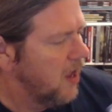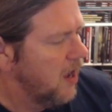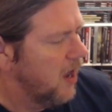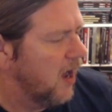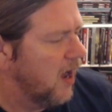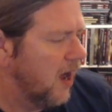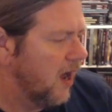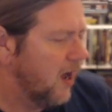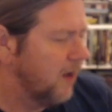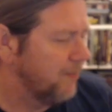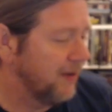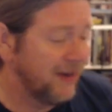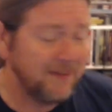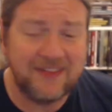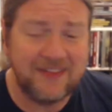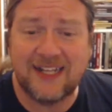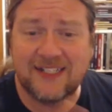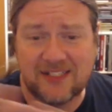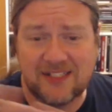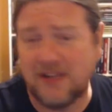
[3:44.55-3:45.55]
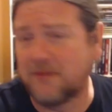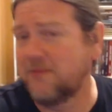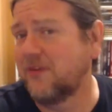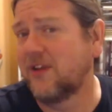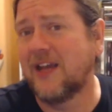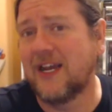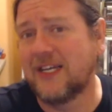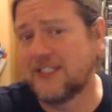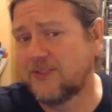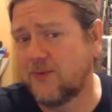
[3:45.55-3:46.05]
But if that's something you
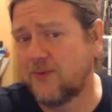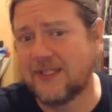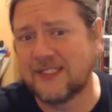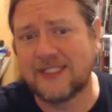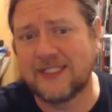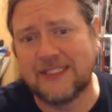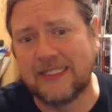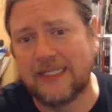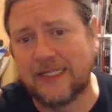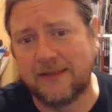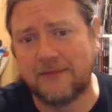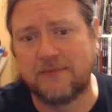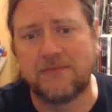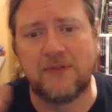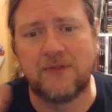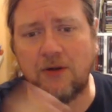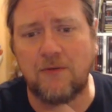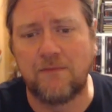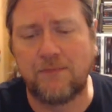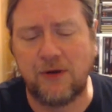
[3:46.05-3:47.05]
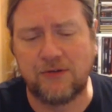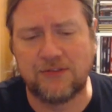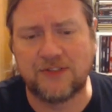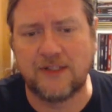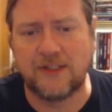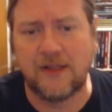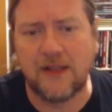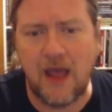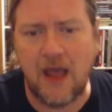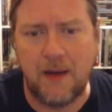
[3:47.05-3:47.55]
guys want to see, you know, post
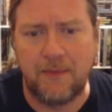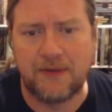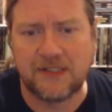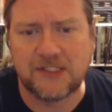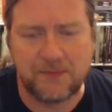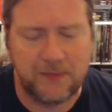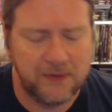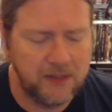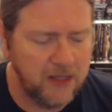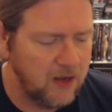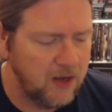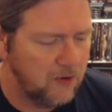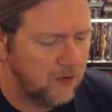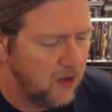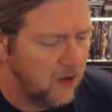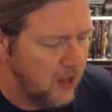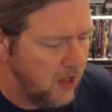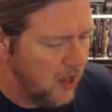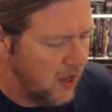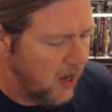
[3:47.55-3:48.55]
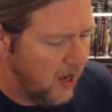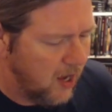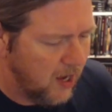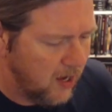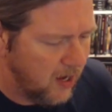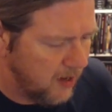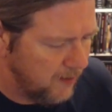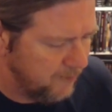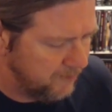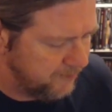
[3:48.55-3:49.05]
in the comments below.
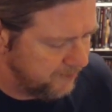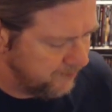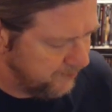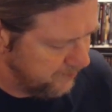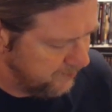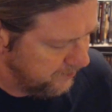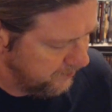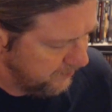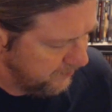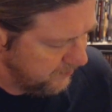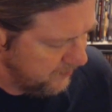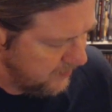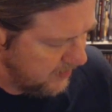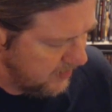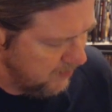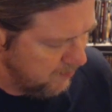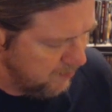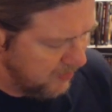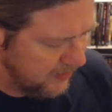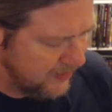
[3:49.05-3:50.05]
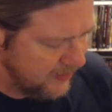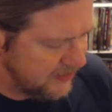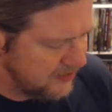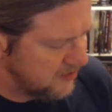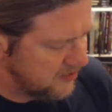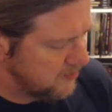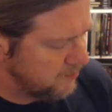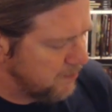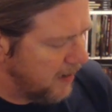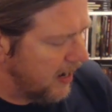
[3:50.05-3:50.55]
But this
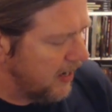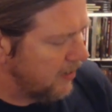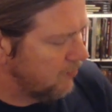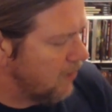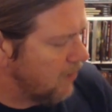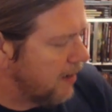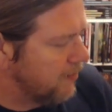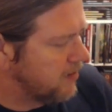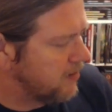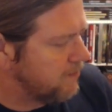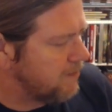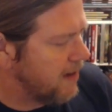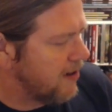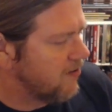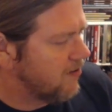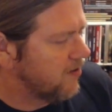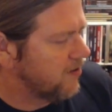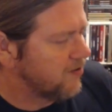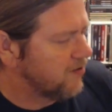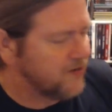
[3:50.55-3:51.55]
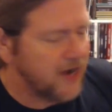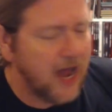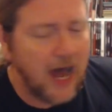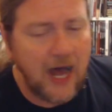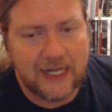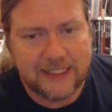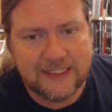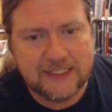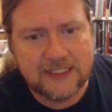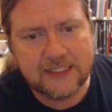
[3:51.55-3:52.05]
is by Robert Mariner
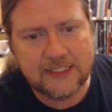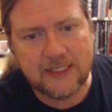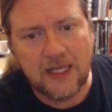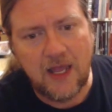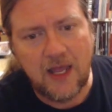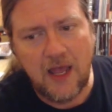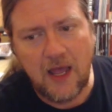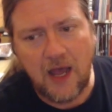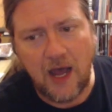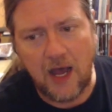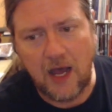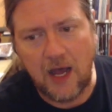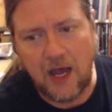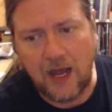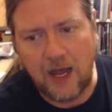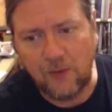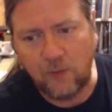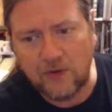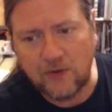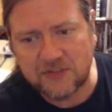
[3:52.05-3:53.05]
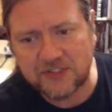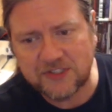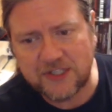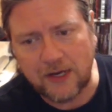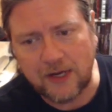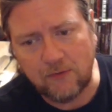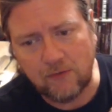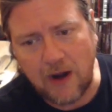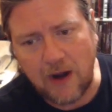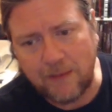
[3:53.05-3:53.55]
Dodds. I will
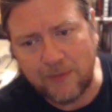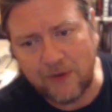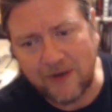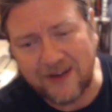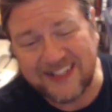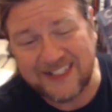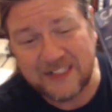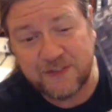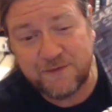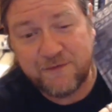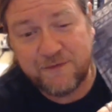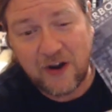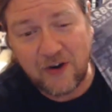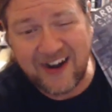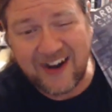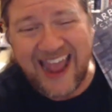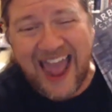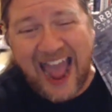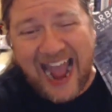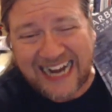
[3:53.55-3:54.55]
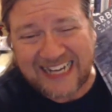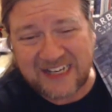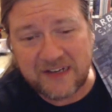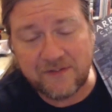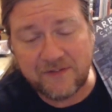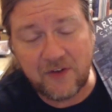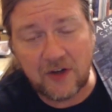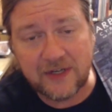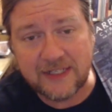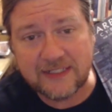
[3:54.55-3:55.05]
say Robert is very
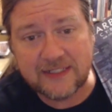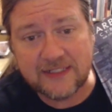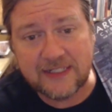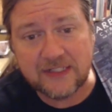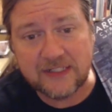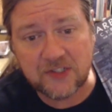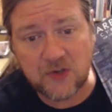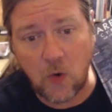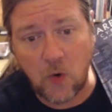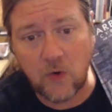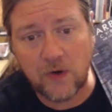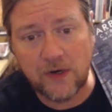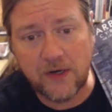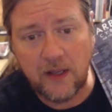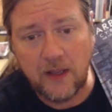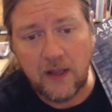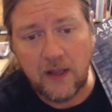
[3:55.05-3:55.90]
active on his Discord.